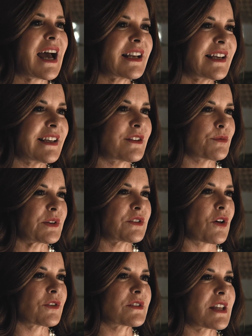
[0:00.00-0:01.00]
how to get the
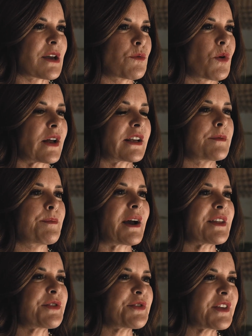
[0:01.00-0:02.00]
results they wanted
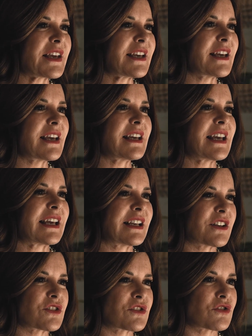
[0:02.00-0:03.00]
by thinking
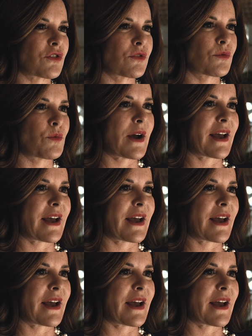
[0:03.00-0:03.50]
in a certain